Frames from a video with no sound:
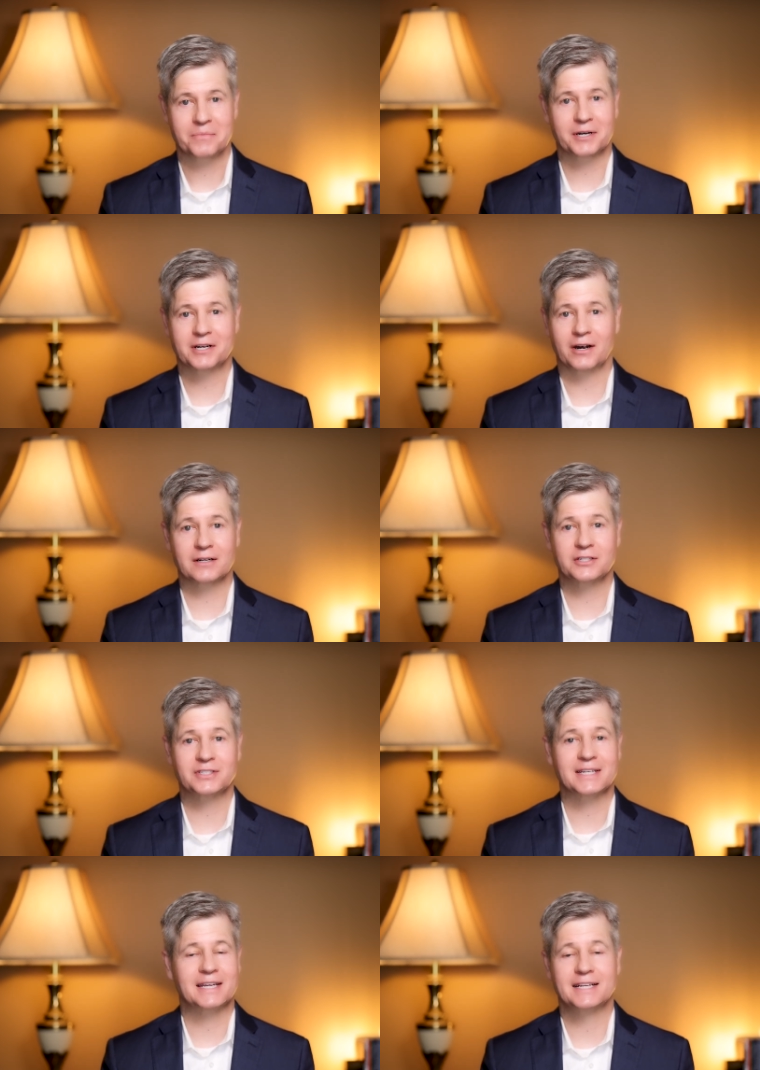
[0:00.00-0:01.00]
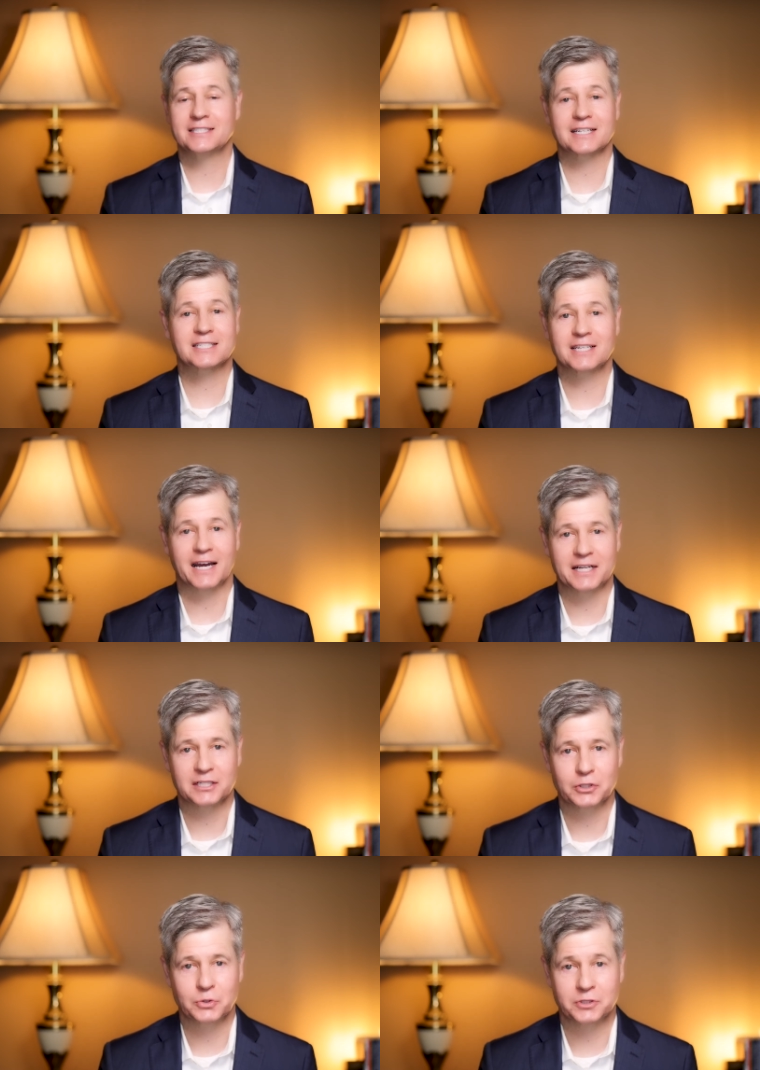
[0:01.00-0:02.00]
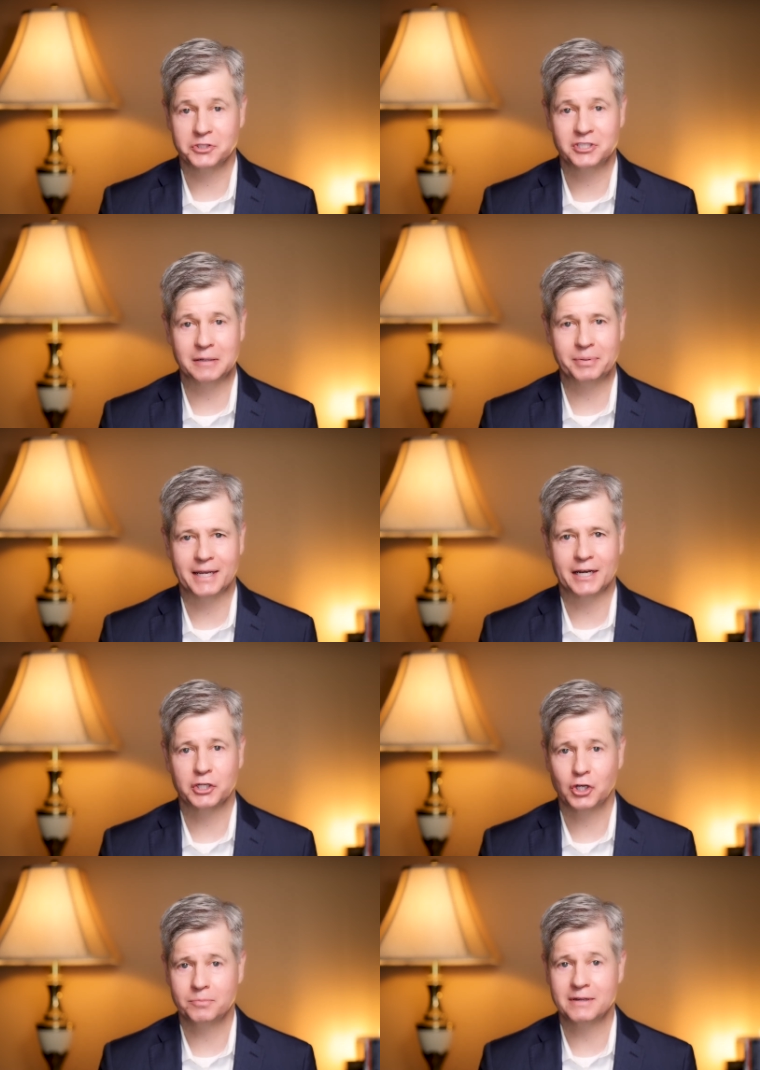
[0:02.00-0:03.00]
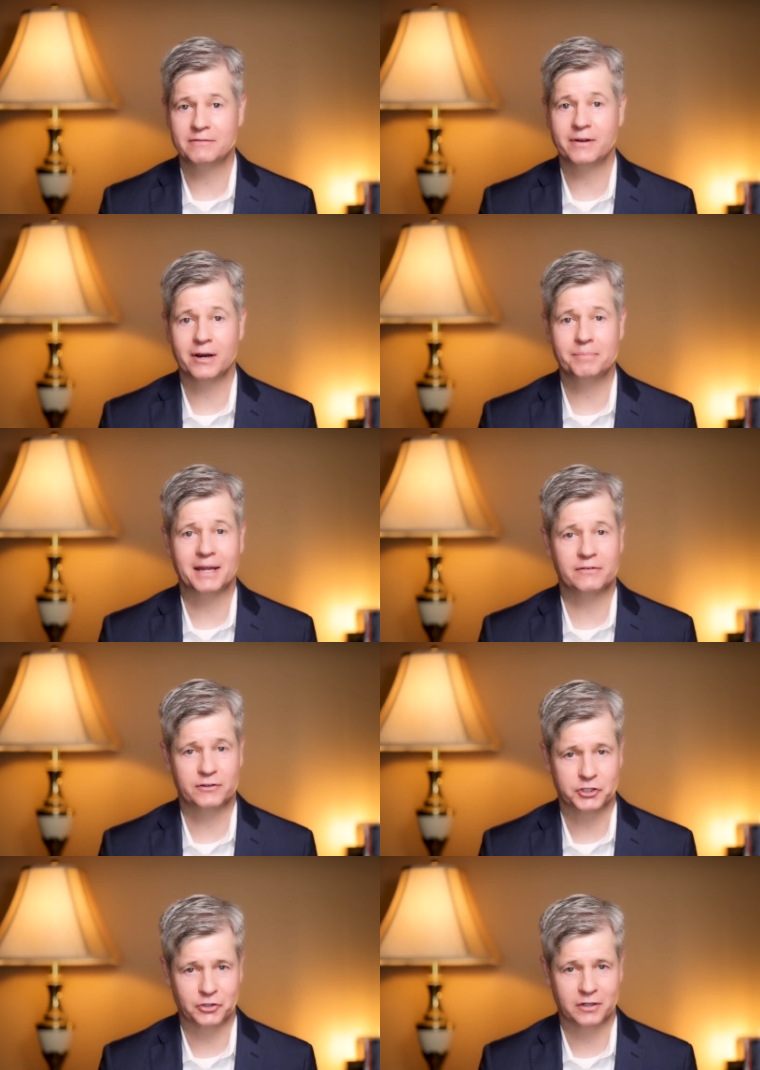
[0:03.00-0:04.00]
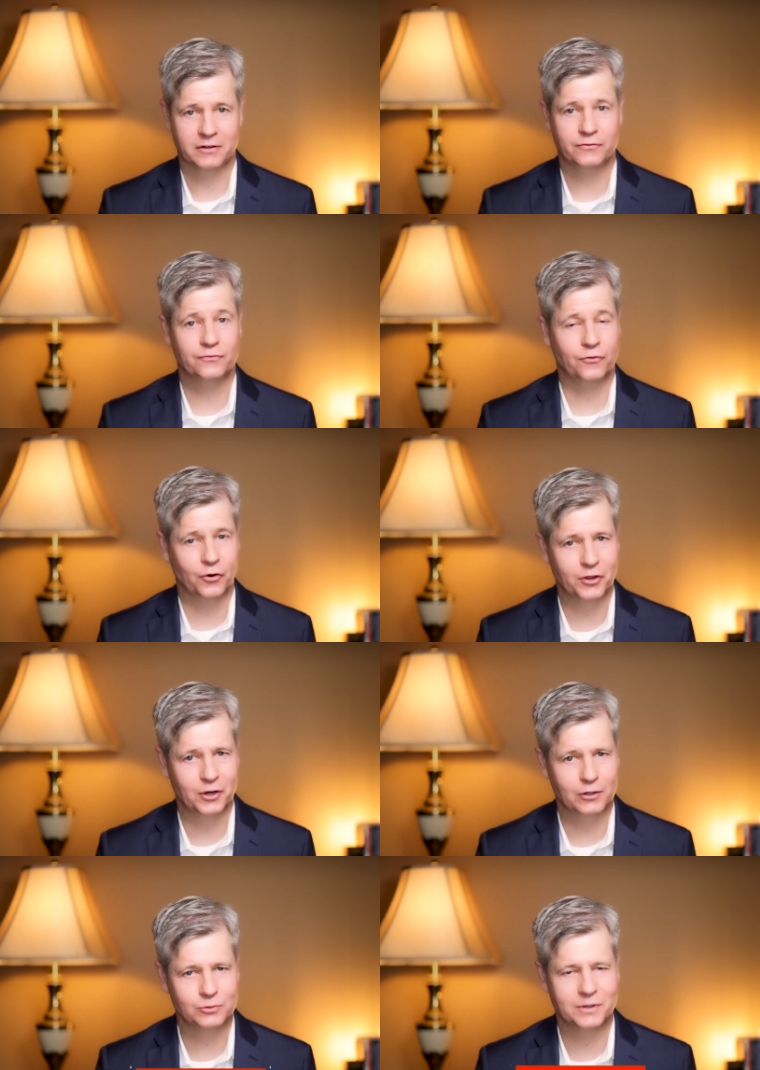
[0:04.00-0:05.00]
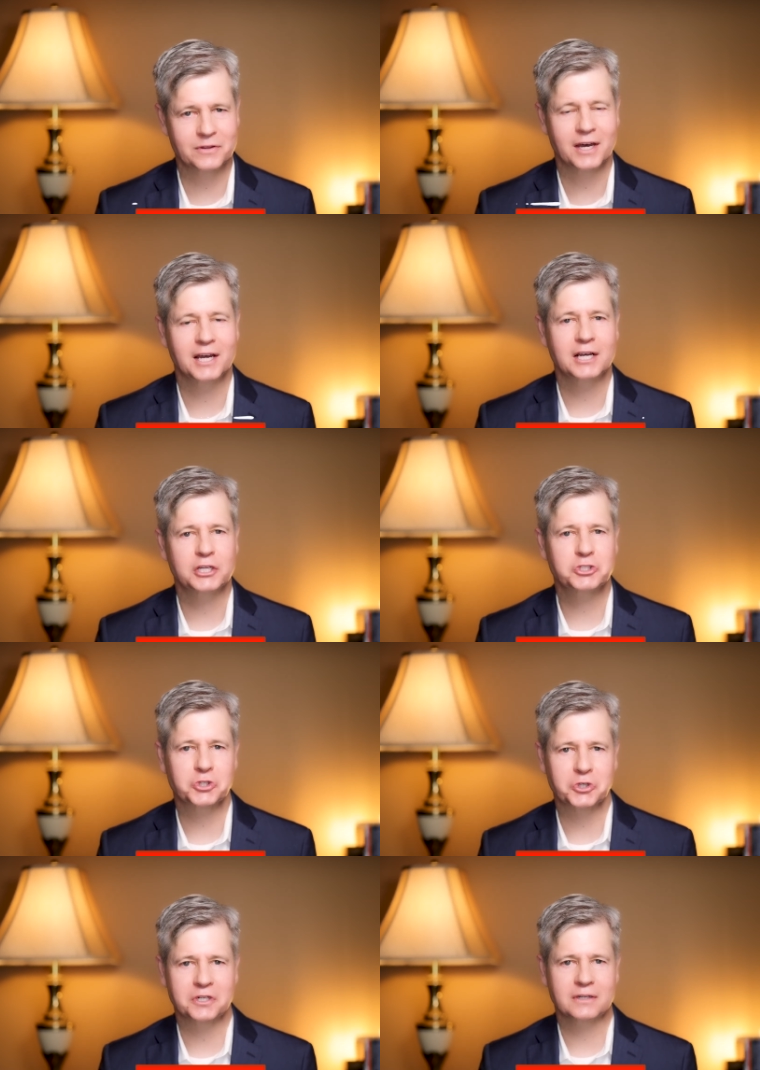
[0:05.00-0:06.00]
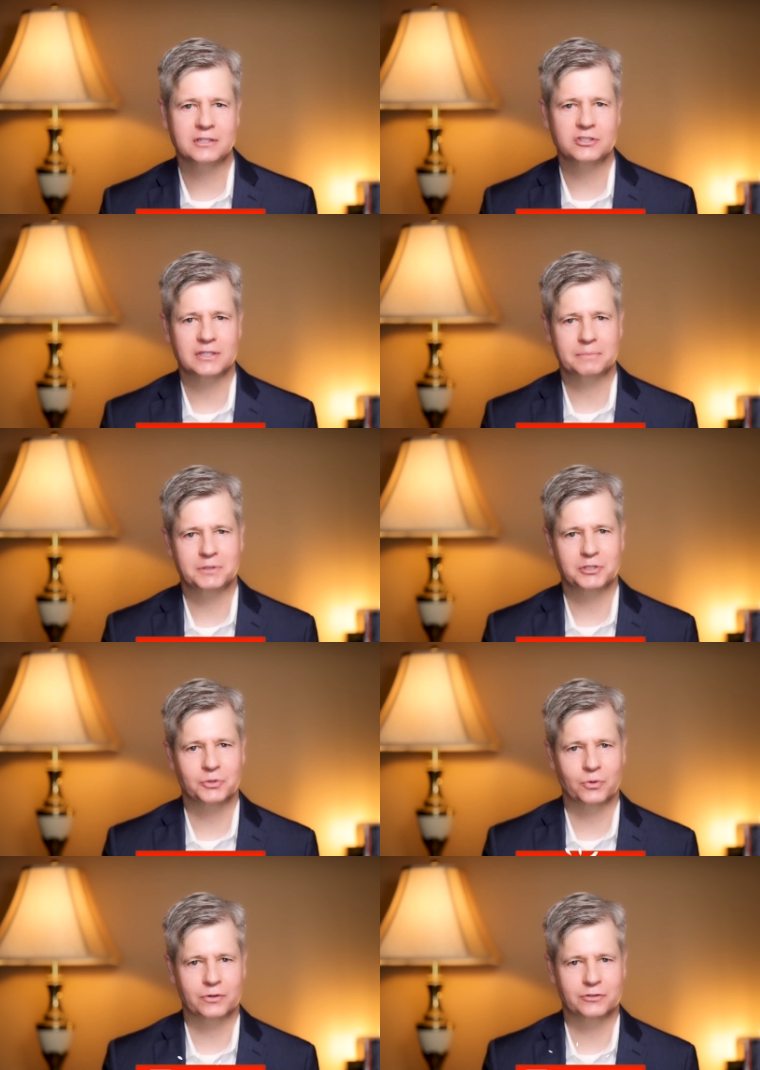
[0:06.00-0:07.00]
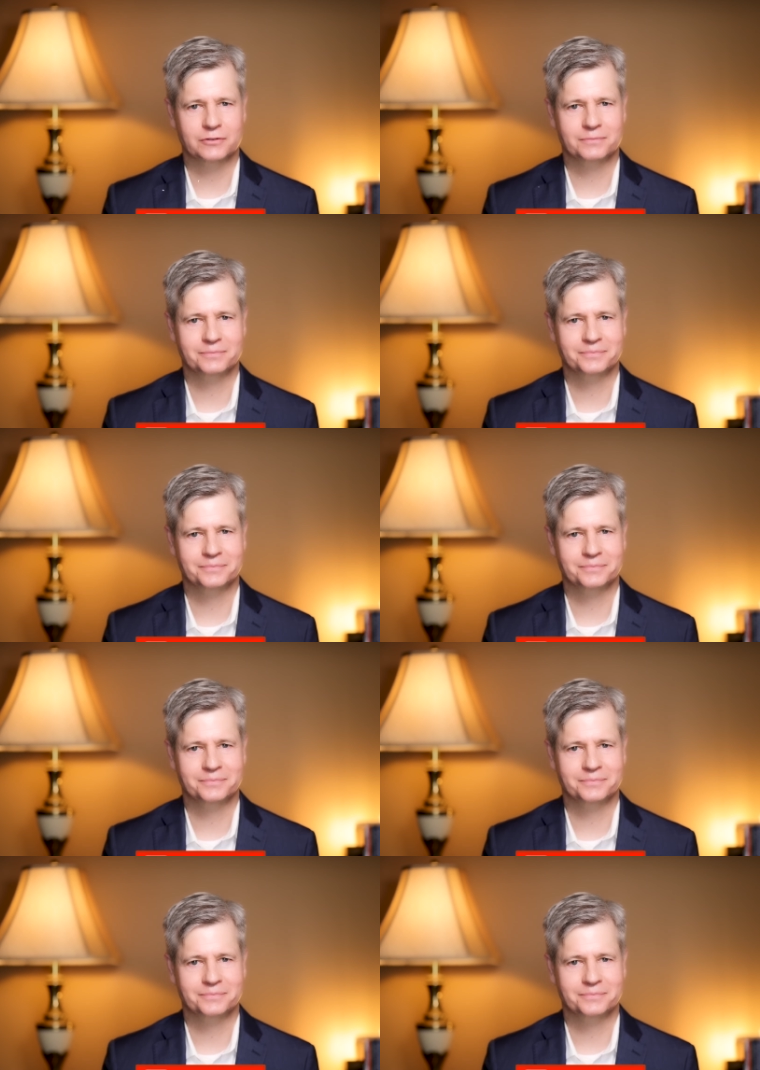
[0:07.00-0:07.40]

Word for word: Regardless, it's exciting news, and CBN could be very beneficial for those with certain sleep disorders.